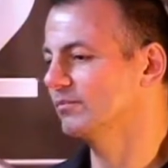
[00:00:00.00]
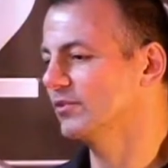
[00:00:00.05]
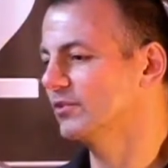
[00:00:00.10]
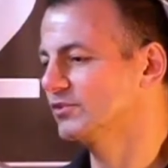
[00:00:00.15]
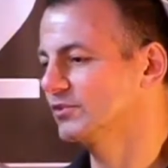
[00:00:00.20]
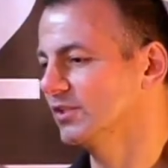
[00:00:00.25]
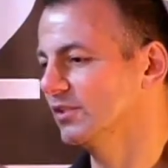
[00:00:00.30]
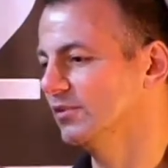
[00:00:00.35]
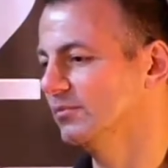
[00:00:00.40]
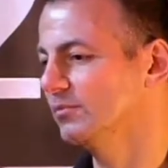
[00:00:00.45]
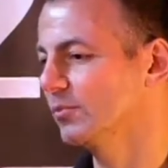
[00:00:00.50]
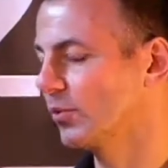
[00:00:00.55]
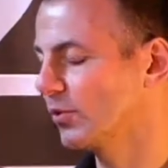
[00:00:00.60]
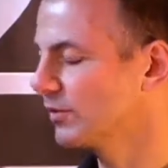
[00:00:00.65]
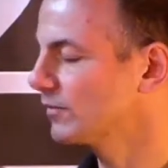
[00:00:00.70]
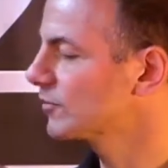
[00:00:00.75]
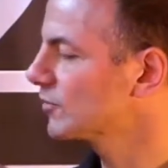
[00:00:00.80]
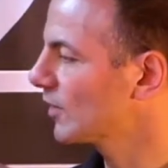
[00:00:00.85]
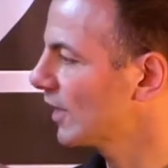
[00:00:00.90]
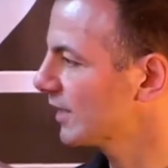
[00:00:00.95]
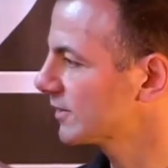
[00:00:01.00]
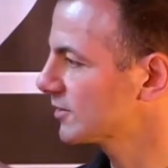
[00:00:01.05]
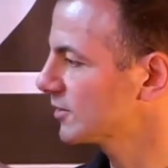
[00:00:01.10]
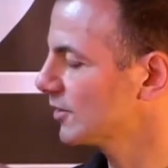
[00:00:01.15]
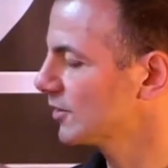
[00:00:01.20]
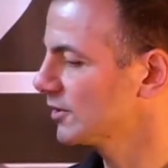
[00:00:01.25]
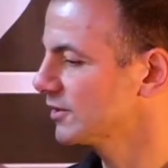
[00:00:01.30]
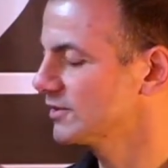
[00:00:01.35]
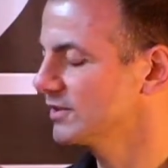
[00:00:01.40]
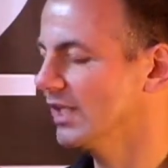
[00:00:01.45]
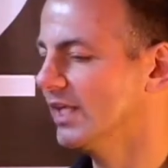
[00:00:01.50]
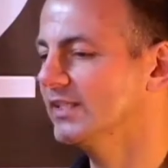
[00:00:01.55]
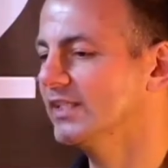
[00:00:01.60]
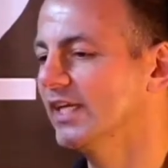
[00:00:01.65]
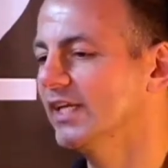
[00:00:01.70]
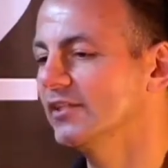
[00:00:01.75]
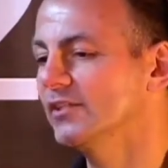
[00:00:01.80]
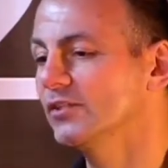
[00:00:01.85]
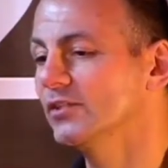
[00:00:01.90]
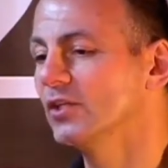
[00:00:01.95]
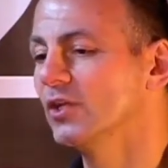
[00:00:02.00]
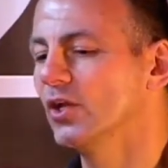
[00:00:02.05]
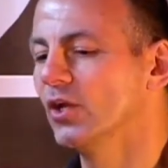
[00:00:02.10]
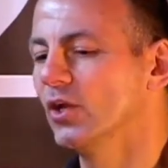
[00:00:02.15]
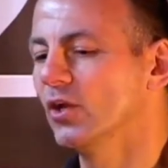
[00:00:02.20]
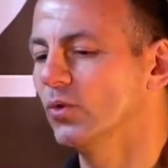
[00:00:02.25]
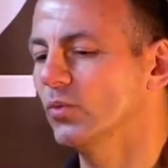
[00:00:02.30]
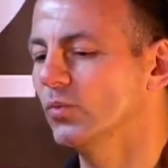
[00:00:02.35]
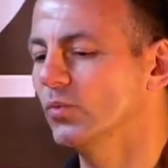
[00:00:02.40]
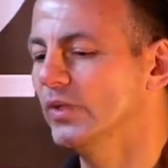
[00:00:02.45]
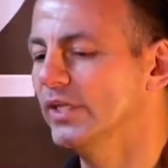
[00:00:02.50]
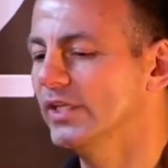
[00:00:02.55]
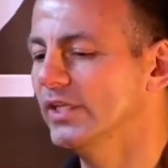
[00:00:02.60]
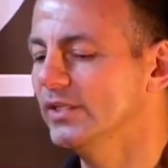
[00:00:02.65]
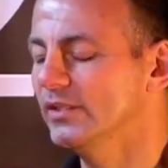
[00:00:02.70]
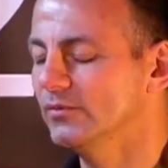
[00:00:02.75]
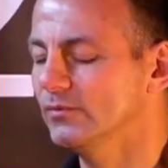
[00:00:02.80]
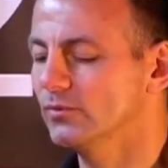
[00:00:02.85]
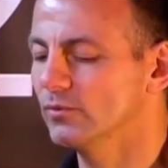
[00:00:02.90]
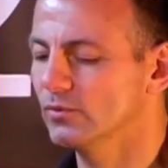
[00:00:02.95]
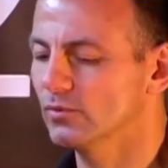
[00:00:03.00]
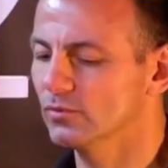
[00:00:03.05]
there's a board of directors, and then we